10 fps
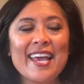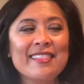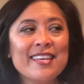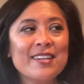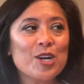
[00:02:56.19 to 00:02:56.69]

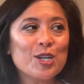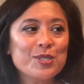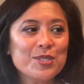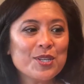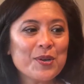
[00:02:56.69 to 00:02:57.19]
And then
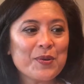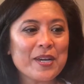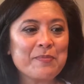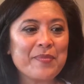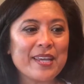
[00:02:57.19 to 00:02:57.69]
also,
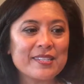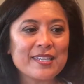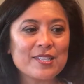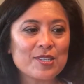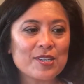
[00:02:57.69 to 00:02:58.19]
as
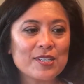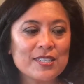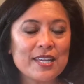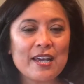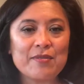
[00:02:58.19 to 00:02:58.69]
I
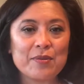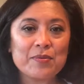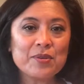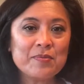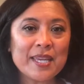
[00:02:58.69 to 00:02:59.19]
started to have a
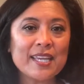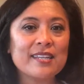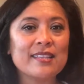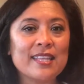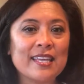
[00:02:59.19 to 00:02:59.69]

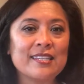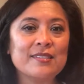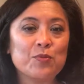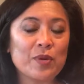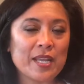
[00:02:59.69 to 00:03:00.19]
roommate, and
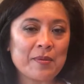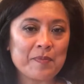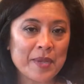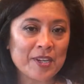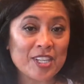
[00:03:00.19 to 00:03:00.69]
then when I
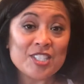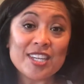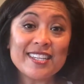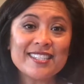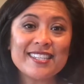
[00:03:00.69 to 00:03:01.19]
married
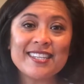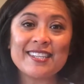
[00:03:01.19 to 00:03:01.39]
Jason